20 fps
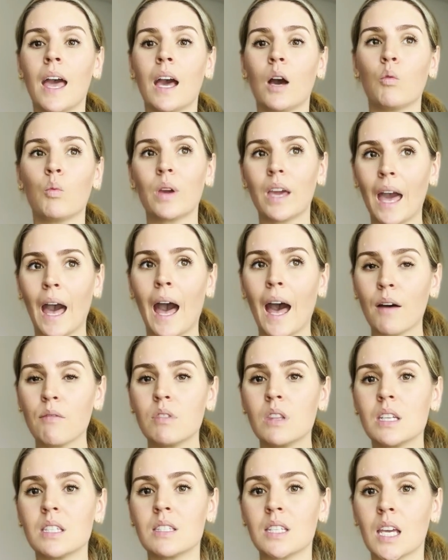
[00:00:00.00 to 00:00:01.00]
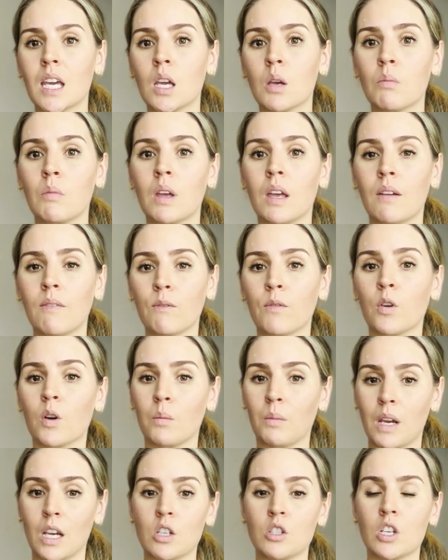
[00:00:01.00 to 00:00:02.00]
We have the same
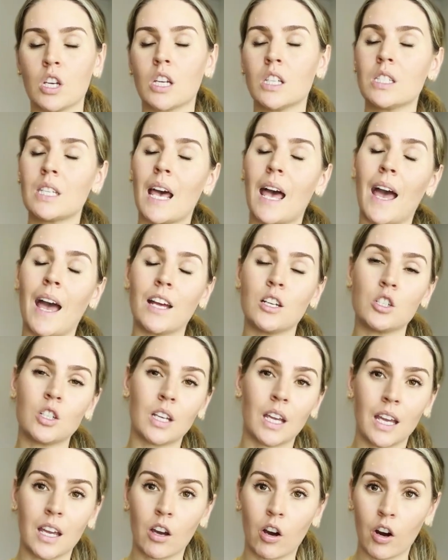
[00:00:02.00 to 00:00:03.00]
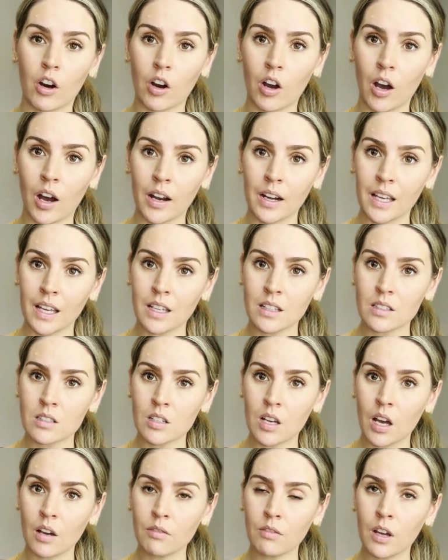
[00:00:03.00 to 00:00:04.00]
information to educate our audience
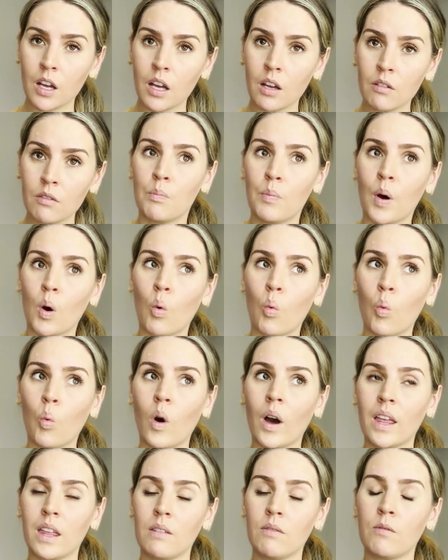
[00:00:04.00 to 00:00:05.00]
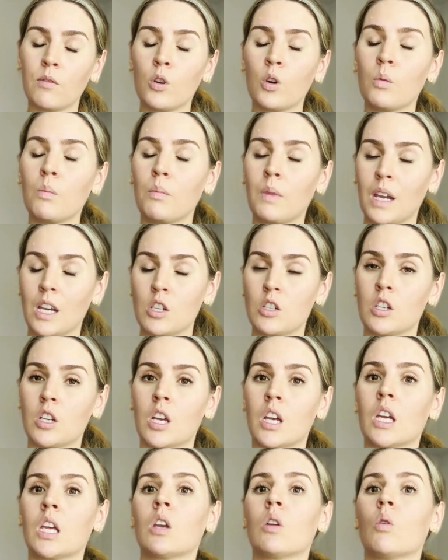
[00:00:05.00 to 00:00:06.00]
off of, but what
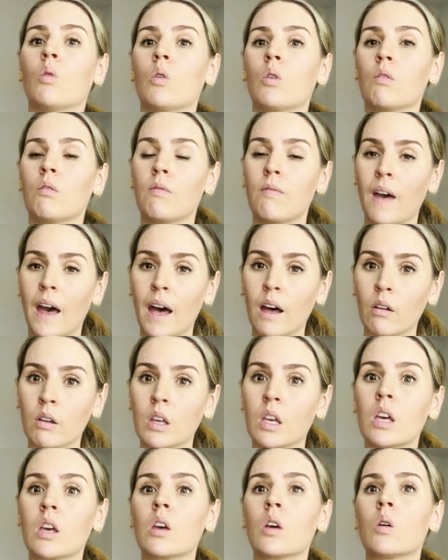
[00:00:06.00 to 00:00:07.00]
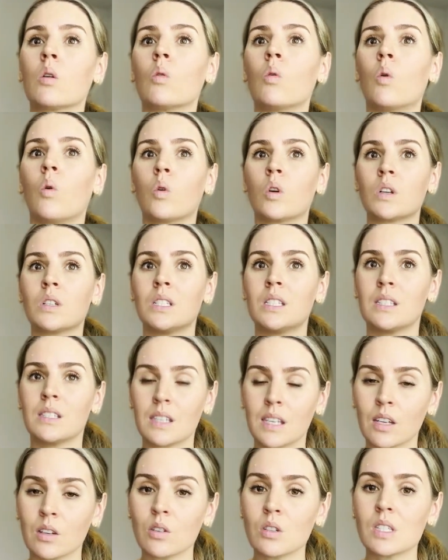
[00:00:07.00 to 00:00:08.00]
information or value or
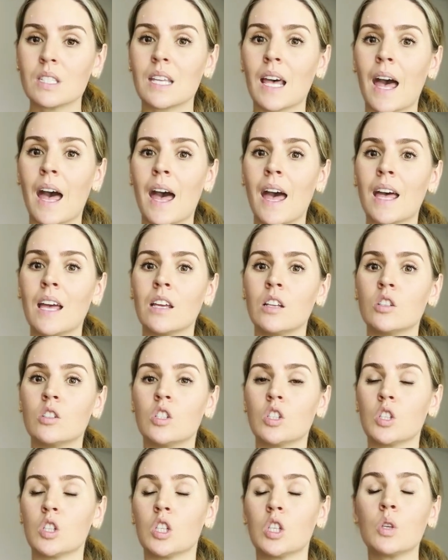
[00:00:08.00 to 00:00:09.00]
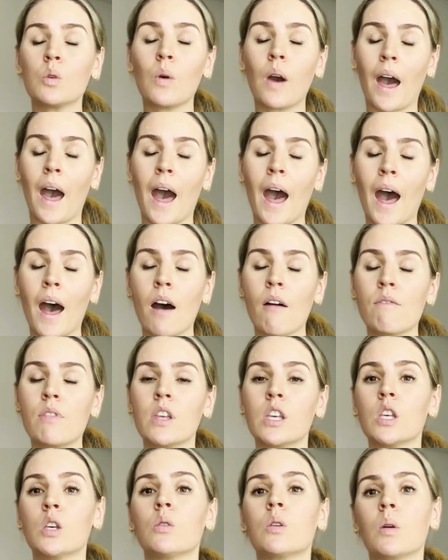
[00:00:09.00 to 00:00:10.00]
skill set do you have
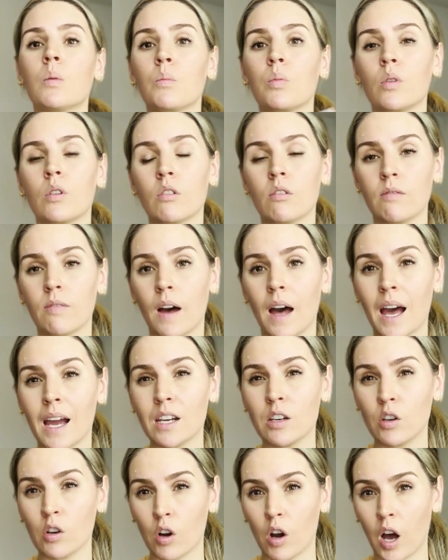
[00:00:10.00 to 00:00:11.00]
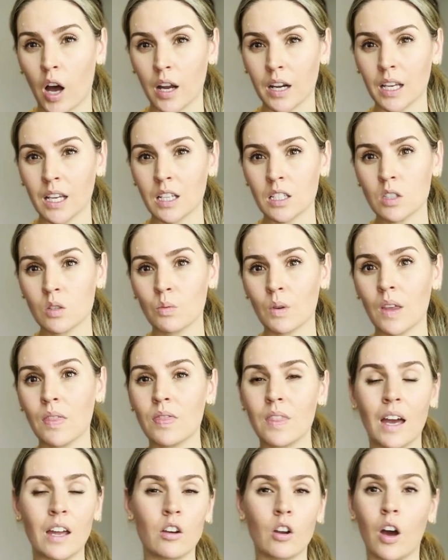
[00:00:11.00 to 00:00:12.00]
that you can provide your audience with
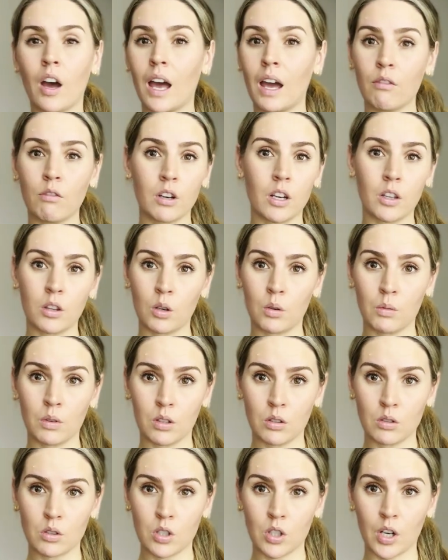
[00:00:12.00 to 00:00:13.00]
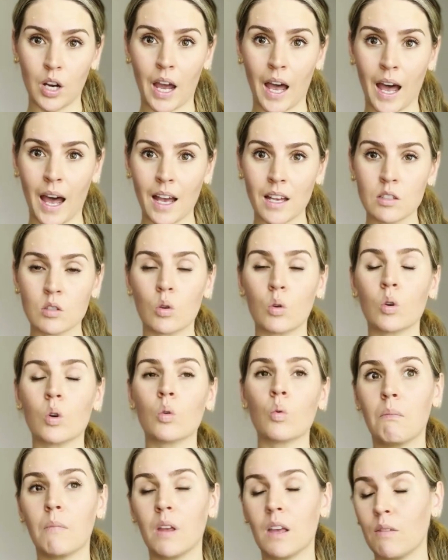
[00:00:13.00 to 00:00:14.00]
that not every other realtor has?
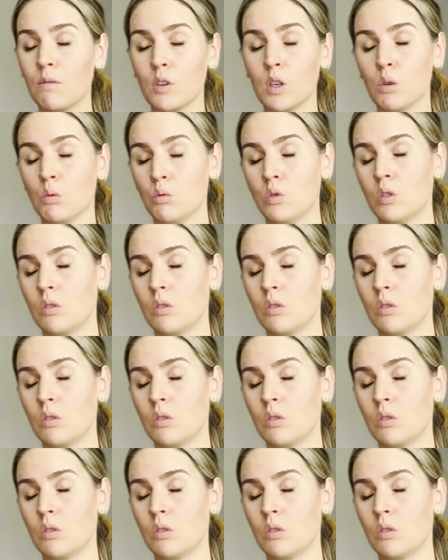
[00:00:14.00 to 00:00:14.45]
Or if you